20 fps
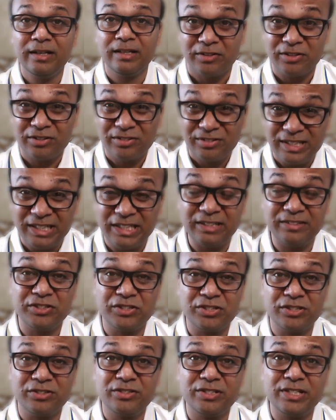risky
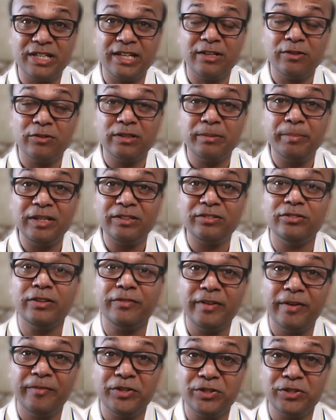decisions taken on the basis of
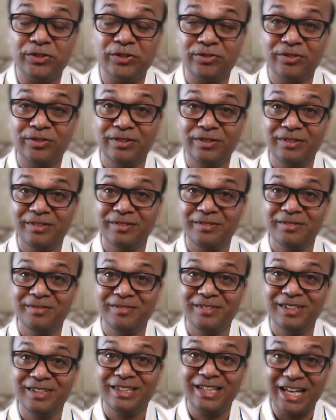averages.
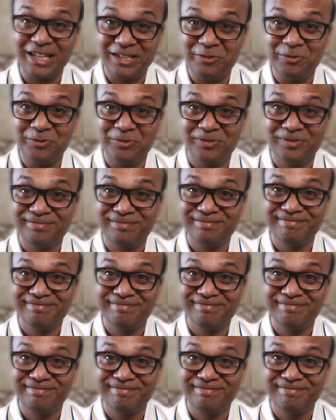Thank you.